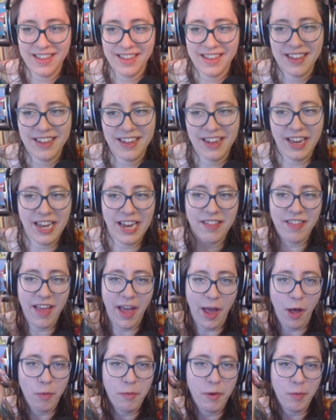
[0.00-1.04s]
You need the
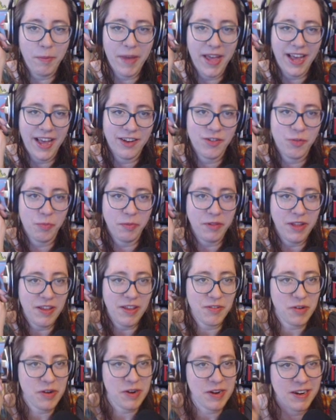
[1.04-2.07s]
elbow patch
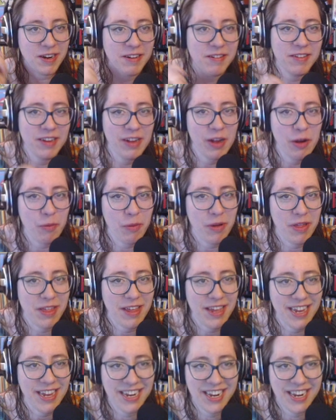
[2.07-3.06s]
blazer to go with it.